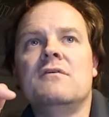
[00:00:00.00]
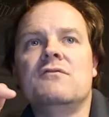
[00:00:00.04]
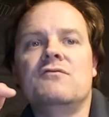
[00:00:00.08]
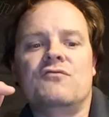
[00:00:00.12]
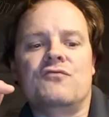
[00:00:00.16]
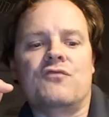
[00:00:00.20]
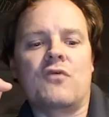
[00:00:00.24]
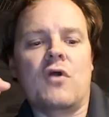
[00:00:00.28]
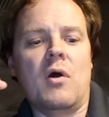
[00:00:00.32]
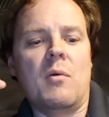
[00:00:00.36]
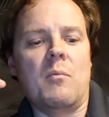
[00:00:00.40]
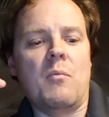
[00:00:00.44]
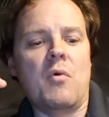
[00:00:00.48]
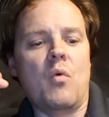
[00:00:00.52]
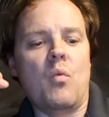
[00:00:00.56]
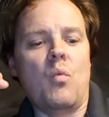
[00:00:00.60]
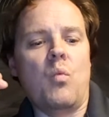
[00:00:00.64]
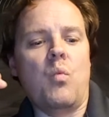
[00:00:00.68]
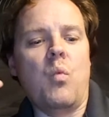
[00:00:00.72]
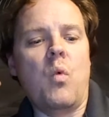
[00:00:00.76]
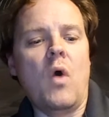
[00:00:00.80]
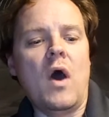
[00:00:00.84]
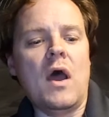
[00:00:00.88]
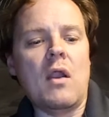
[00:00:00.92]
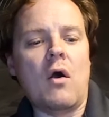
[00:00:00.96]
From
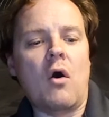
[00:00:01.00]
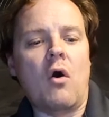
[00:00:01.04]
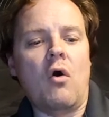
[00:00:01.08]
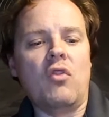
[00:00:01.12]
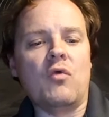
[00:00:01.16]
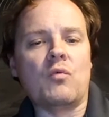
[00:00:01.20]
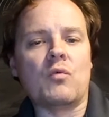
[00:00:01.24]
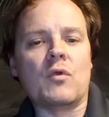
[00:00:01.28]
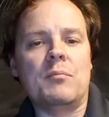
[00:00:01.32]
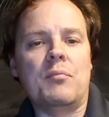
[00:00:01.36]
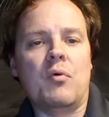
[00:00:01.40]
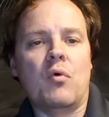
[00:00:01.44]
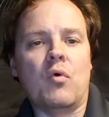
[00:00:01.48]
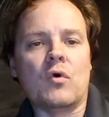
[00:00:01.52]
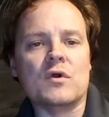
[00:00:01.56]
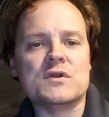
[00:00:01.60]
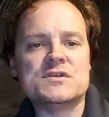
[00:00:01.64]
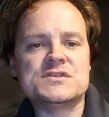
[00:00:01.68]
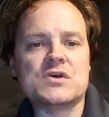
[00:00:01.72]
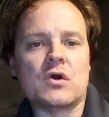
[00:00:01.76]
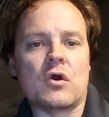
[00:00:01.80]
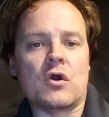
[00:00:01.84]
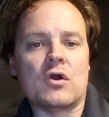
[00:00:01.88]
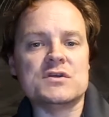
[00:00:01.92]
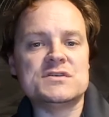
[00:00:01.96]
what all the
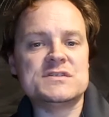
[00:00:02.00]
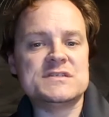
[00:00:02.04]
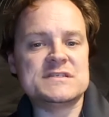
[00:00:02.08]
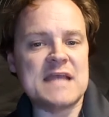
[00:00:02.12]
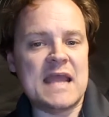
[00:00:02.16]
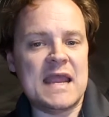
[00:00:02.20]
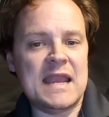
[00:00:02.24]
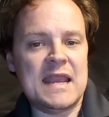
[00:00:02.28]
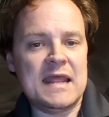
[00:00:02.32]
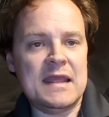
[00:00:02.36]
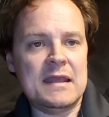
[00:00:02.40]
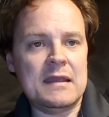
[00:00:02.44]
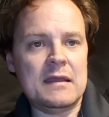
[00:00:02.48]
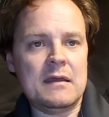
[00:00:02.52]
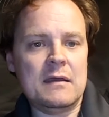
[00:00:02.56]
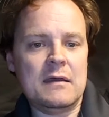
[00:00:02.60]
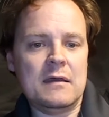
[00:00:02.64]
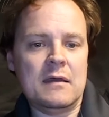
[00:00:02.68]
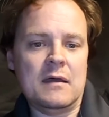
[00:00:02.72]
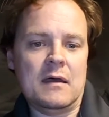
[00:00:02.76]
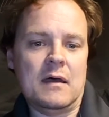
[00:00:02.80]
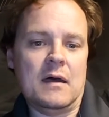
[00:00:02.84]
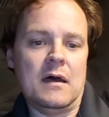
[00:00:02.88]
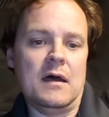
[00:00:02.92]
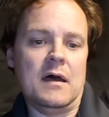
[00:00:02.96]
reports are stating,
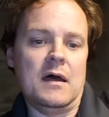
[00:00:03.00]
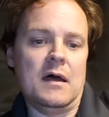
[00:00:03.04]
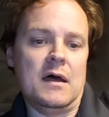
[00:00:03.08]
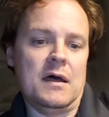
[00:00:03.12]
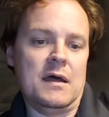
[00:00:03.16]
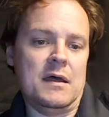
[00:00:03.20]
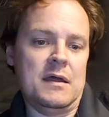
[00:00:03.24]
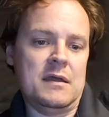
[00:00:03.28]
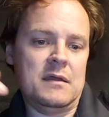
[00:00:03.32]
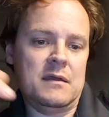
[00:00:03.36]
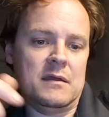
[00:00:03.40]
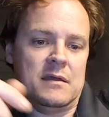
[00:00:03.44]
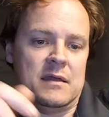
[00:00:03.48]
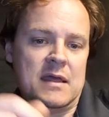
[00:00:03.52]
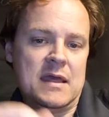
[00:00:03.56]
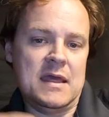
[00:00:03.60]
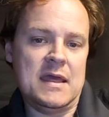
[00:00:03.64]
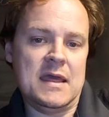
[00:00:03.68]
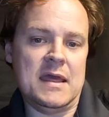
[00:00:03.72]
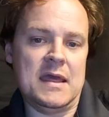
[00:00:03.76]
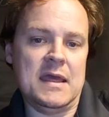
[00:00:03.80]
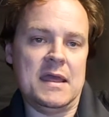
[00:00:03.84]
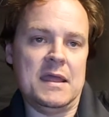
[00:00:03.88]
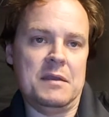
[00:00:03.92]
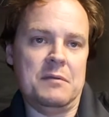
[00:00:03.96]

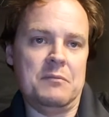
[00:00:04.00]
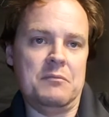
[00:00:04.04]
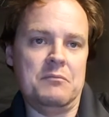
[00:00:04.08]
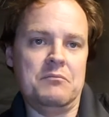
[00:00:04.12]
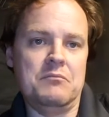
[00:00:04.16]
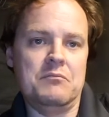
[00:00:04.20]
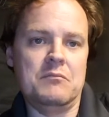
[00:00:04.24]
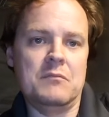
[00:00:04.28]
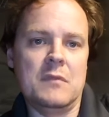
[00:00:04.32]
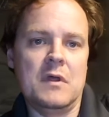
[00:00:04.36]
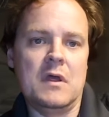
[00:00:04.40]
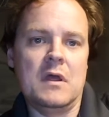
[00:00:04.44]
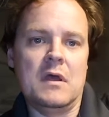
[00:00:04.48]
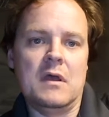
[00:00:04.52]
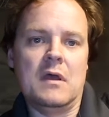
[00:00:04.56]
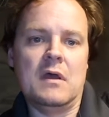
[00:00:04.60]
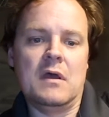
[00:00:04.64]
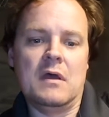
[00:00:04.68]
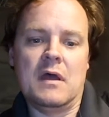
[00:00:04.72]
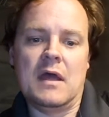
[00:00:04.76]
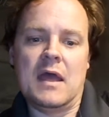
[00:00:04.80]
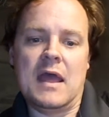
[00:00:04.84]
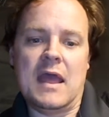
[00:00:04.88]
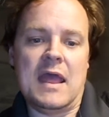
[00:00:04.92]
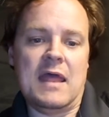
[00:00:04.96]
and
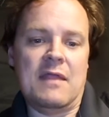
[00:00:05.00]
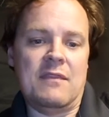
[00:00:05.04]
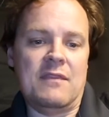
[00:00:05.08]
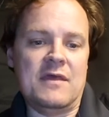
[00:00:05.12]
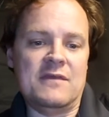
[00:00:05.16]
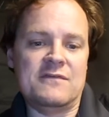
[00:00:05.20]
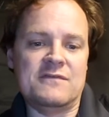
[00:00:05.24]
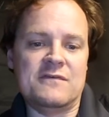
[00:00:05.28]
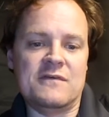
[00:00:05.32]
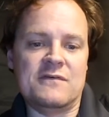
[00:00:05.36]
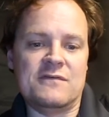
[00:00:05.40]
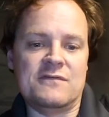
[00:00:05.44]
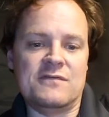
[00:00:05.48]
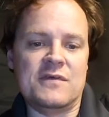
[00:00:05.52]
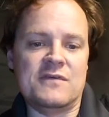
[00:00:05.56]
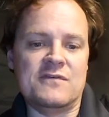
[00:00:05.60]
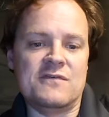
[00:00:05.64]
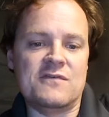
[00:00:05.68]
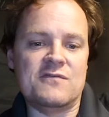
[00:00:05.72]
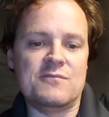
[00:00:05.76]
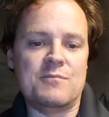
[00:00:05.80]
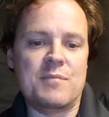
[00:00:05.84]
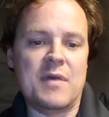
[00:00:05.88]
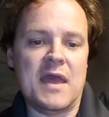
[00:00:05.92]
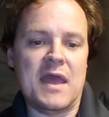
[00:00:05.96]
this
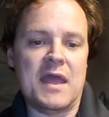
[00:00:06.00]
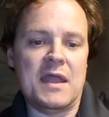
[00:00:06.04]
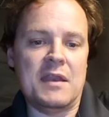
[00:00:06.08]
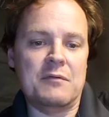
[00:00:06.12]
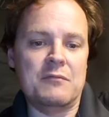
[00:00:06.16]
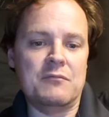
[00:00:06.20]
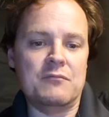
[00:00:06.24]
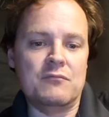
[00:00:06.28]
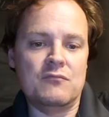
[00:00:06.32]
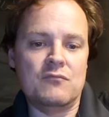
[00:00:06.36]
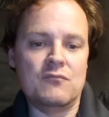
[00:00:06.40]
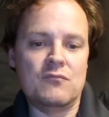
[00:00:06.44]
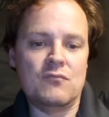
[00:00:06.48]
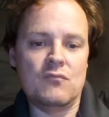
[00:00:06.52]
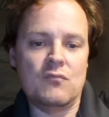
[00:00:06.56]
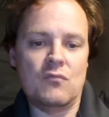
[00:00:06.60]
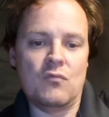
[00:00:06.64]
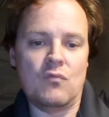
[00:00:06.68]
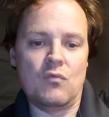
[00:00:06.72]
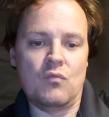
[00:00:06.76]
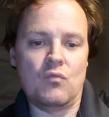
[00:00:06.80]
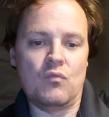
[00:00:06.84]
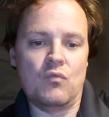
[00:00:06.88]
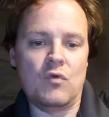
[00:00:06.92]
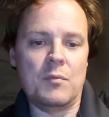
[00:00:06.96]
has been
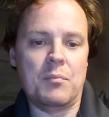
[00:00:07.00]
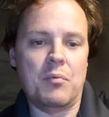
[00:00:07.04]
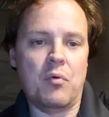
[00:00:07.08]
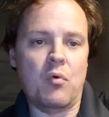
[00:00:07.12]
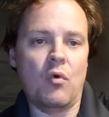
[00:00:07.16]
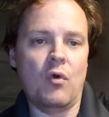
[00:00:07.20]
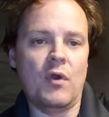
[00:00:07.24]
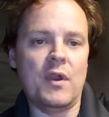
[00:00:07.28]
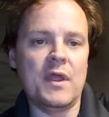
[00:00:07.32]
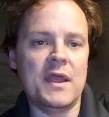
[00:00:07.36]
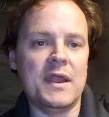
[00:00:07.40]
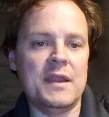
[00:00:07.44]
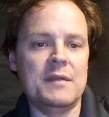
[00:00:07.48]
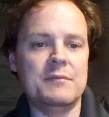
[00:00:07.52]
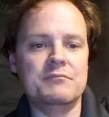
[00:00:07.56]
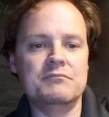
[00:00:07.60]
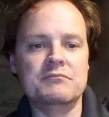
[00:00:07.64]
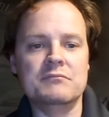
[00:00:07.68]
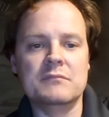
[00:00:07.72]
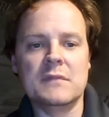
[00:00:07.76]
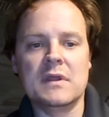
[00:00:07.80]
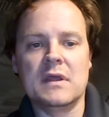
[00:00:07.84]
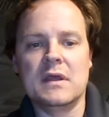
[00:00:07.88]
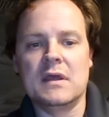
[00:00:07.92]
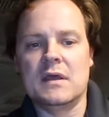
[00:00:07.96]
reported
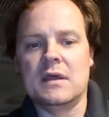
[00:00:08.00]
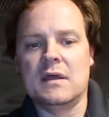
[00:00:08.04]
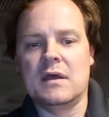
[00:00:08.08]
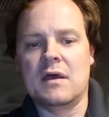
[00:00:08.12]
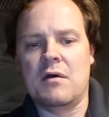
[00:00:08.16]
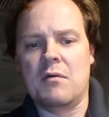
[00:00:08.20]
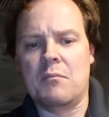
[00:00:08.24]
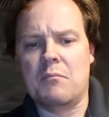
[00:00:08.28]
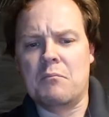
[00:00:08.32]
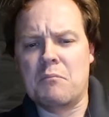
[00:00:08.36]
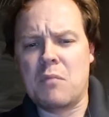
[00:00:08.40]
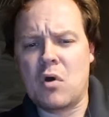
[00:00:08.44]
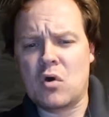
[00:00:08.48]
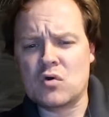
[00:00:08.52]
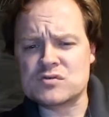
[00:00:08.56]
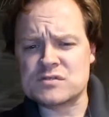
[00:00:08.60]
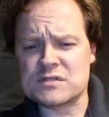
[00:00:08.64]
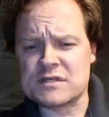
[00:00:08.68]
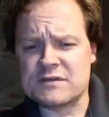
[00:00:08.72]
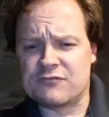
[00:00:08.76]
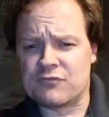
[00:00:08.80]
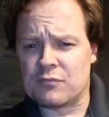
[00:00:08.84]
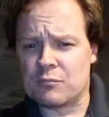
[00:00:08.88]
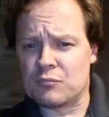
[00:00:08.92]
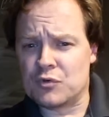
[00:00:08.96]

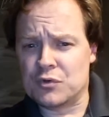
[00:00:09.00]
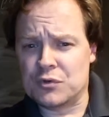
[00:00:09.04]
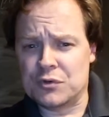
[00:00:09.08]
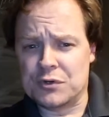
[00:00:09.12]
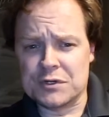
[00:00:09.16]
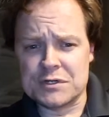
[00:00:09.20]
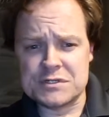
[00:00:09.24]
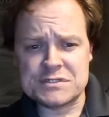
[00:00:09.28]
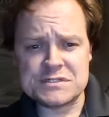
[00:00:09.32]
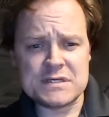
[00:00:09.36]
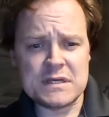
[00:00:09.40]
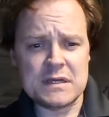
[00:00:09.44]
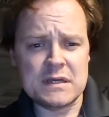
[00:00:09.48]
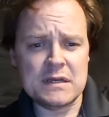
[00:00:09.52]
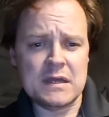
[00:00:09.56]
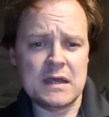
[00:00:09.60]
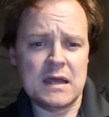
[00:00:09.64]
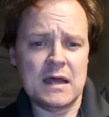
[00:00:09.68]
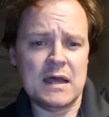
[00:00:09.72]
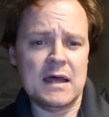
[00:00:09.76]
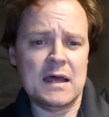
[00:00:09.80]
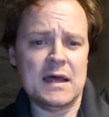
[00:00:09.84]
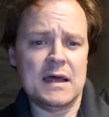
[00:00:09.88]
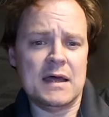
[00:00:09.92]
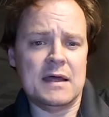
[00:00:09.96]
mostly from Reuters,
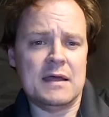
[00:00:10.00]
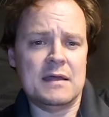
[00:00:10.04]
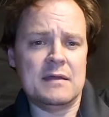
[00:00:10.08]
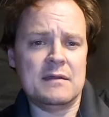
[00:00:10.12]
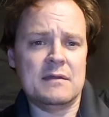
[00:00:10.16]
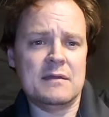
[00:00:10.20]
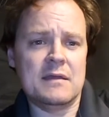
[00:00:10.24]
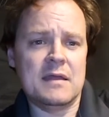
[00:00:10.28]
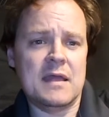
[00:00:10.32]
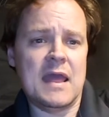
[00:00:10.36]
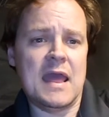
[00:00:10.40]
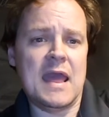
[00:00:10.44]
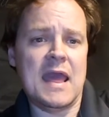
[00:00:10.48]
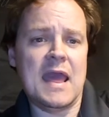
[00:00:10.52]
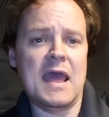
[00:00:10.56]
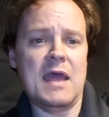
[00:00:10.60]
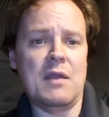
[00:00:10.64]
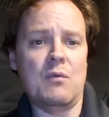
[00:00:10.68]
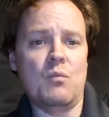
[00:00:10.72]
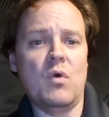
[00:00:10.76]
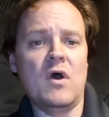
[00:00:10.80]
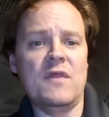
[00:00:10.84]
and